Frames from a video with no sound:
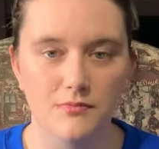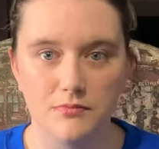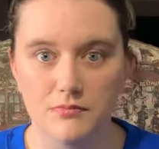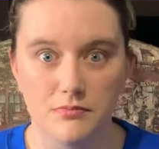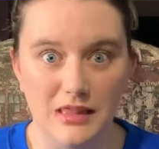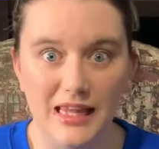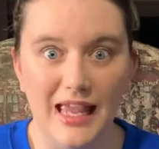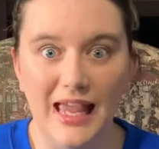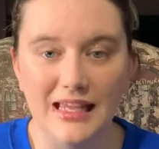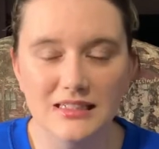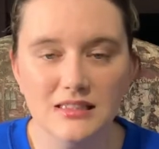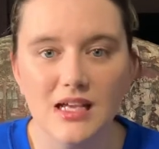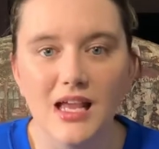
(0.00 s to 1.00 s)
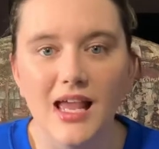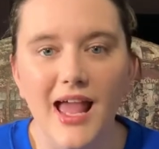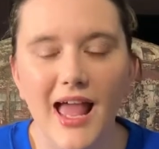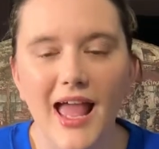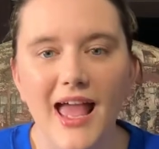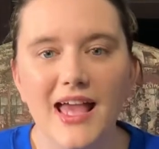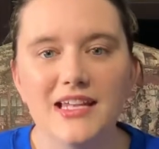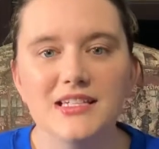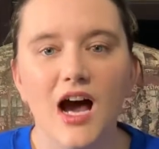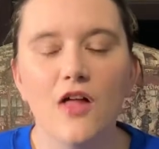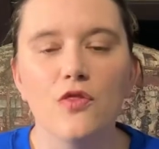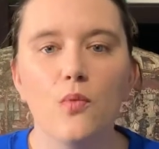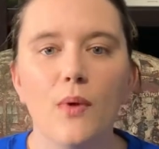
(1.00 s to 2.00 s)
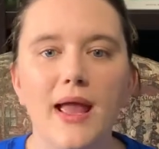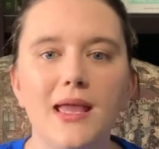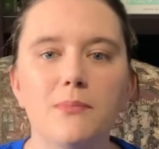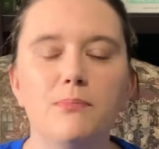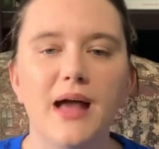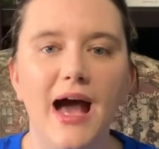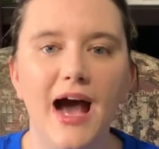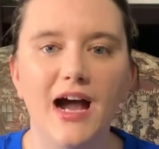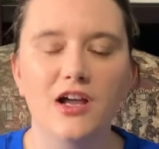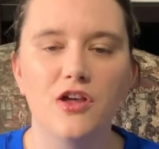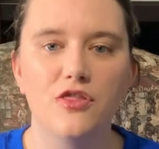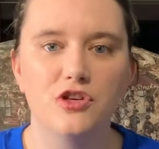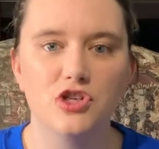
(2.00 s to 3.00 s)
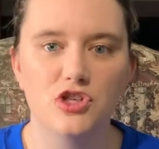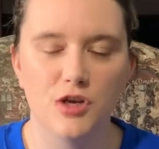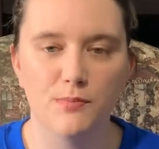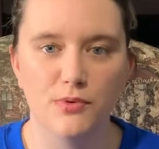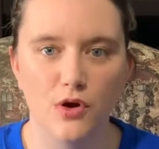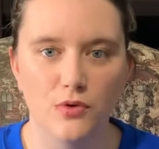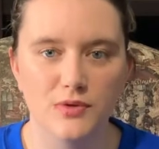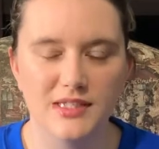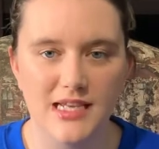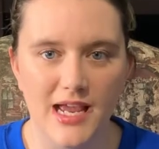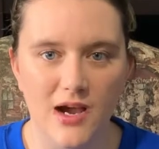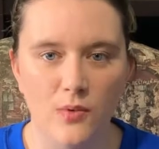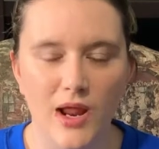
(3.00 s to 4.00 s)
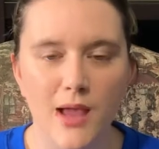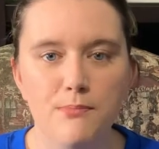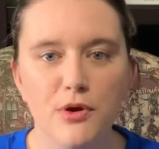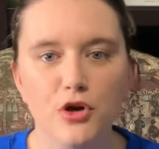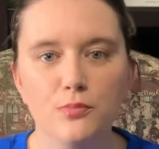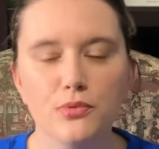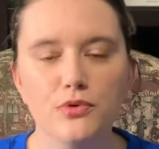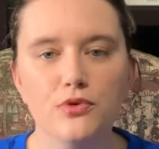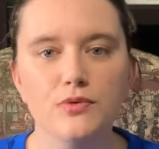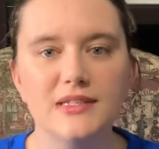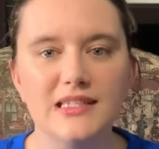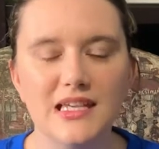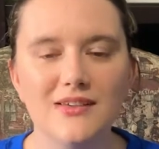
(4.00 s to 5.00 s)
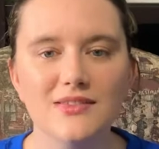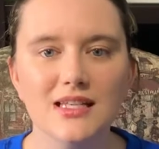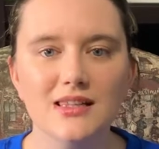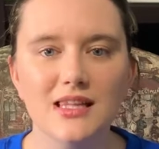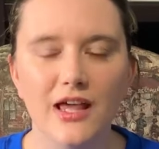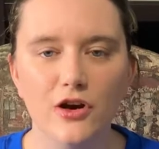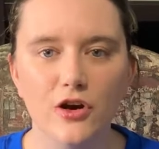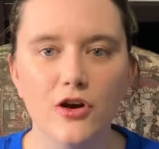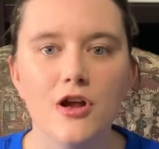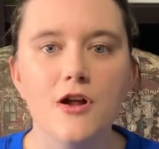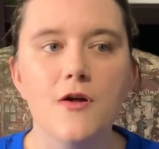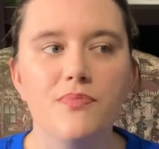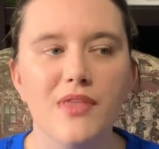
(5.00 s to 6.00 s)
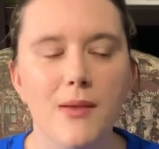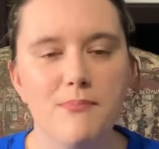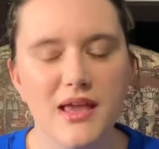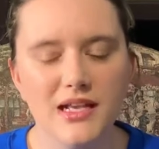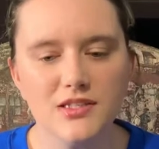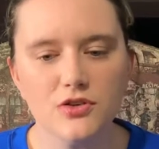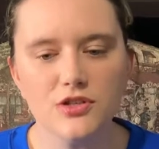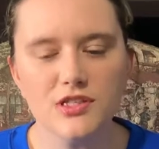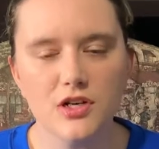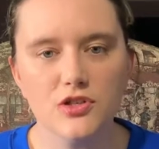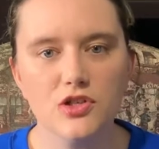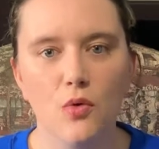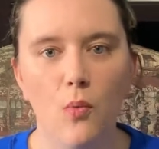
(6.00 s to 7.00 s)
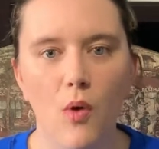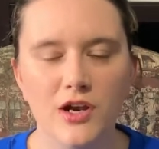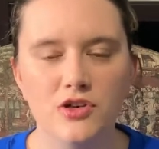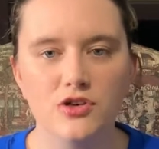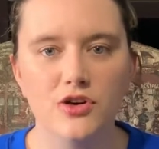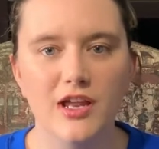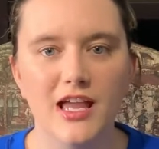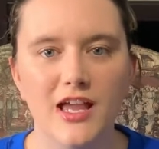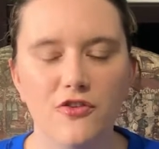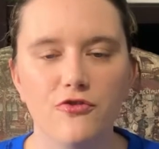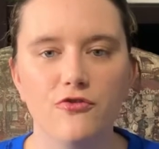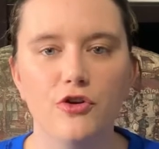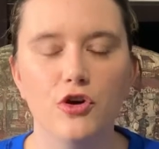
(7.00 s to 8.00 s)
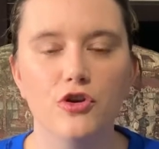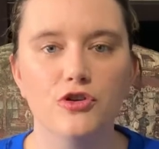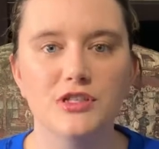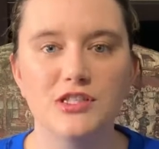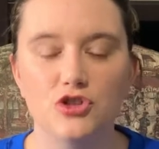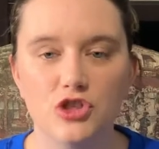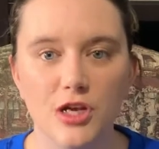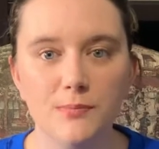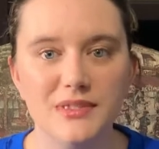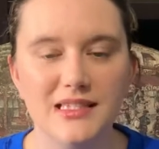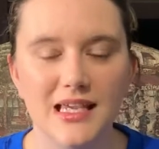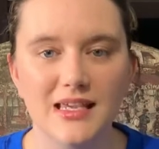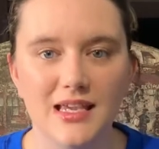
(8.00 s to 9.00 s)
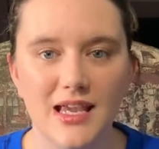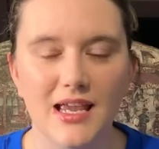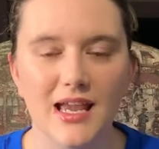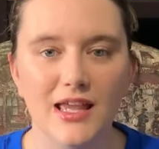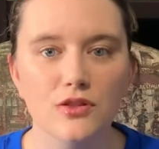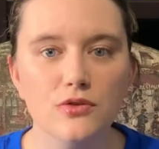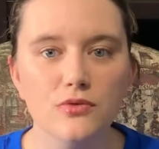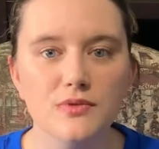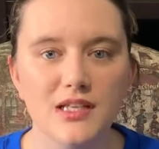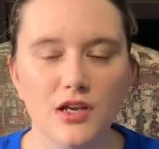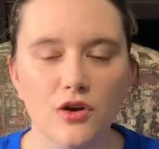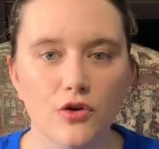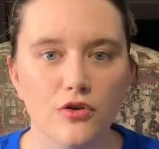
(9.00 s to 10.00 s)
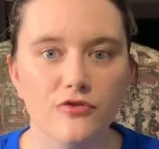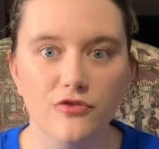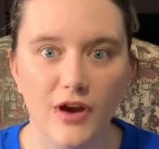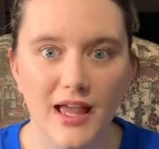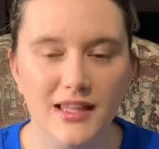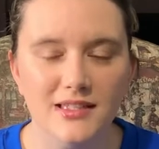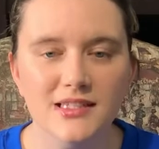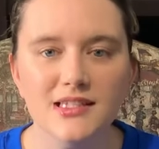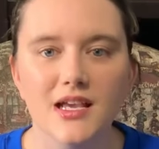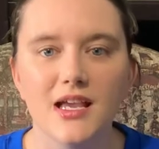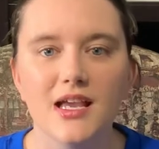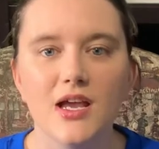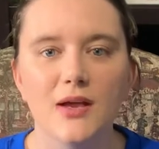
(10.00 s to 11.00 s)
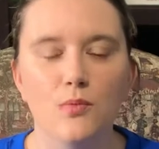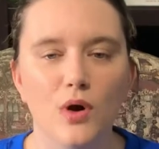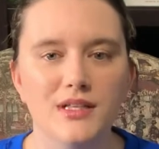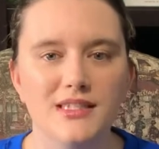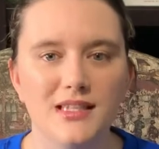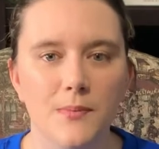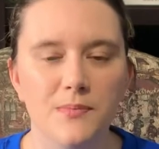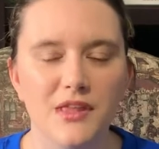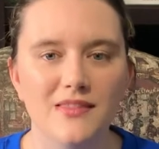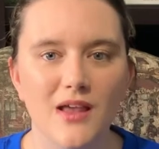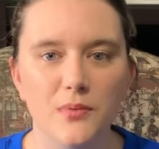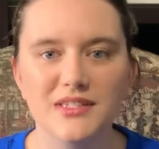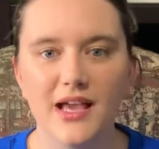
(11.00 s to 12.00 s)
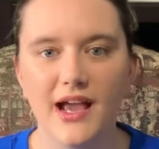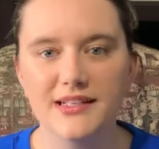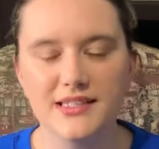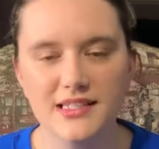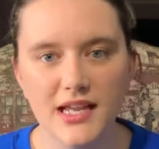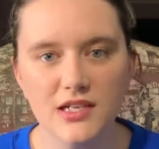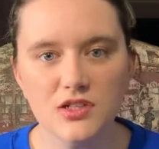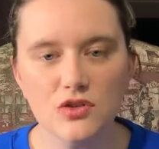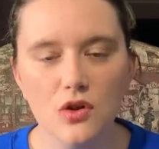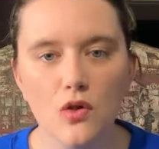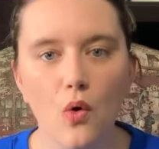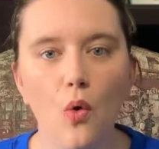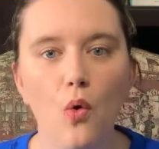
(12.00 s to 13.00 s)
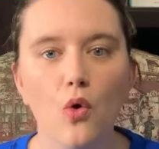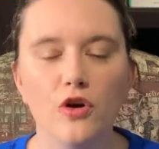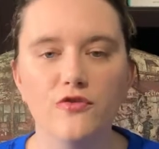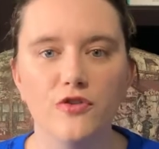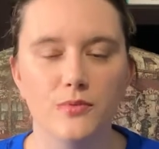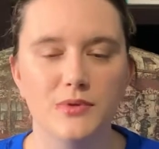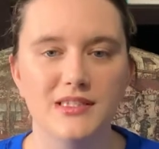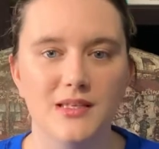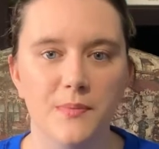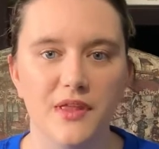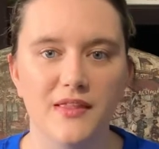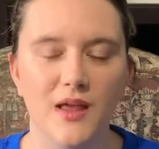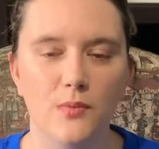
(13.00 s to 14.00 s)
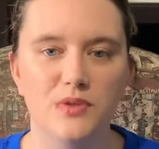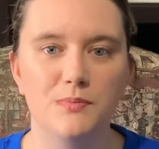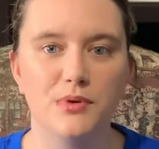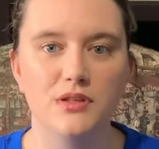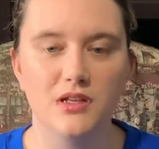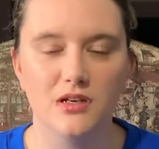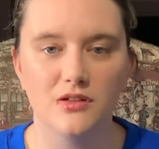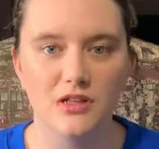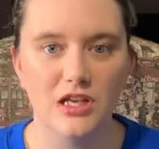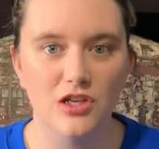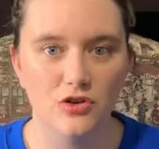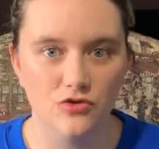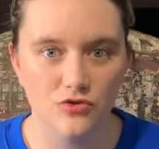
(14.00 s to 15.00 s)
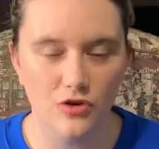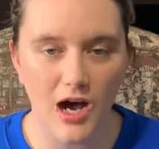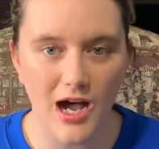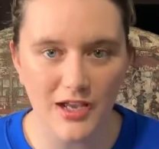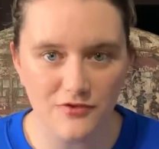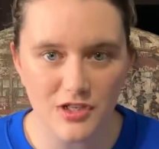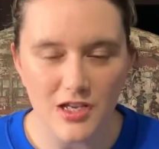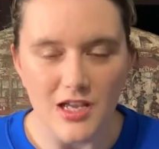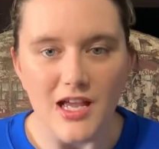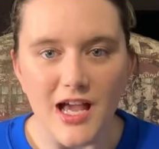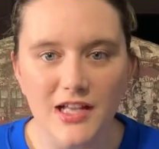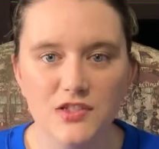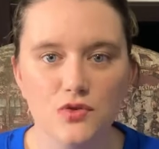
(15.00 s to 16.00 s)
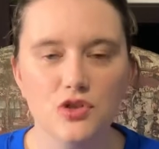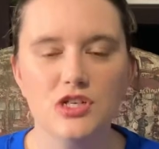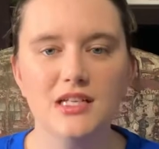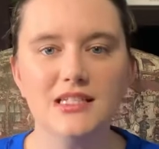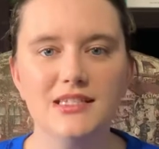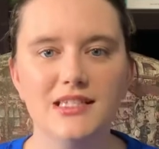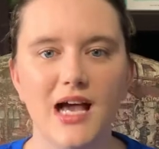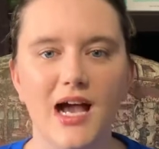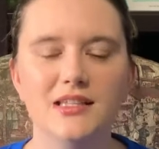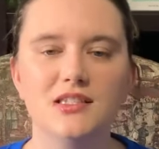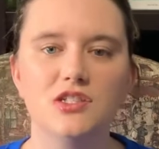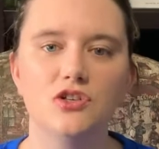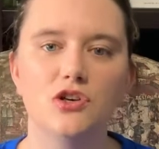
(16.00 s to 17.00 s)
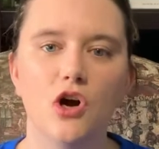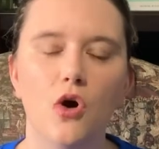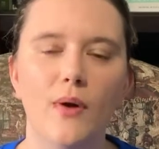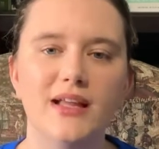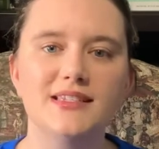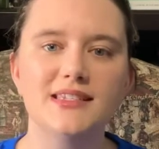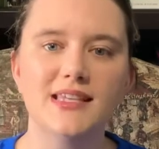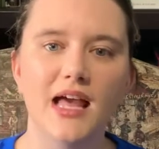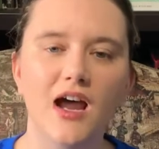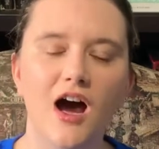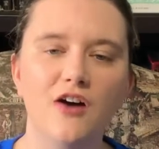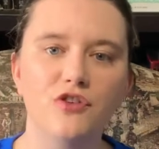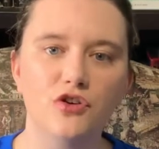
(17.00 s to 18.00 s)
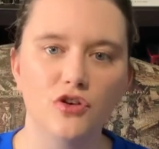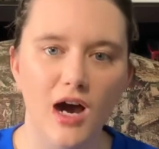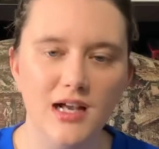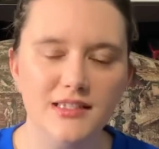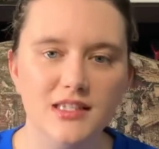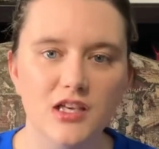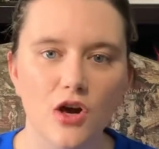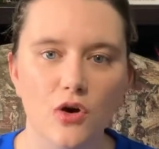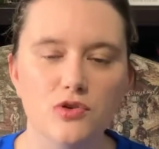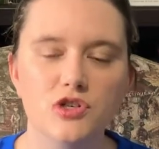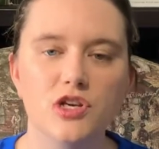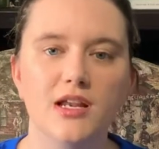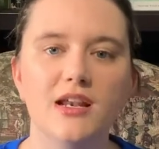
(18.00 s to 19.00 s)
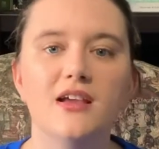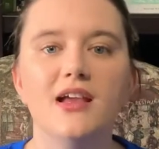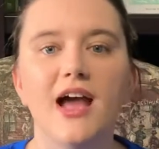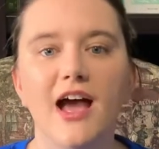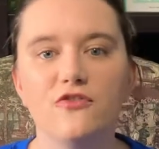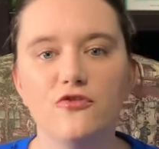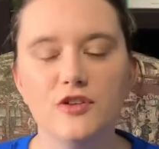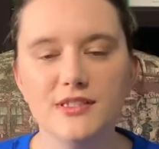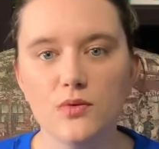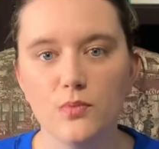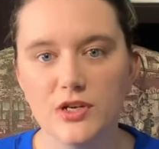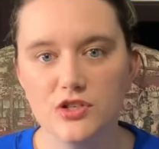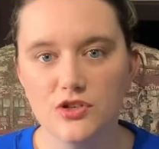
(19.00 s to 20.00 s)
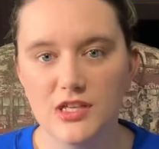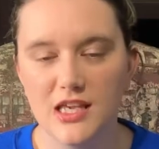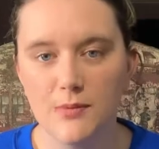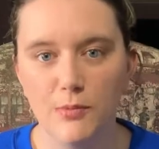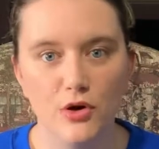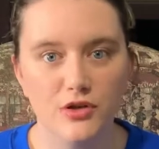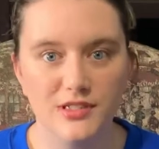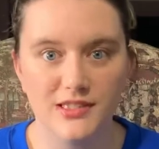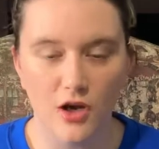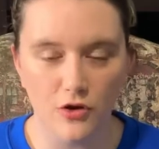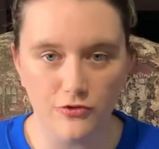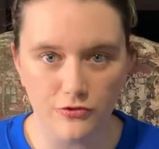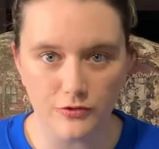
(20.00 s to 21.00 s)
land, and on the way back the ship goes down, and Bitterblue receives a letter that makes her start to wonder if her ship sinking and losing her friends was something that was accidental or if it was something that was politically contrived. And so she decides to go and set off across the ocean and visit Winterkeep herself.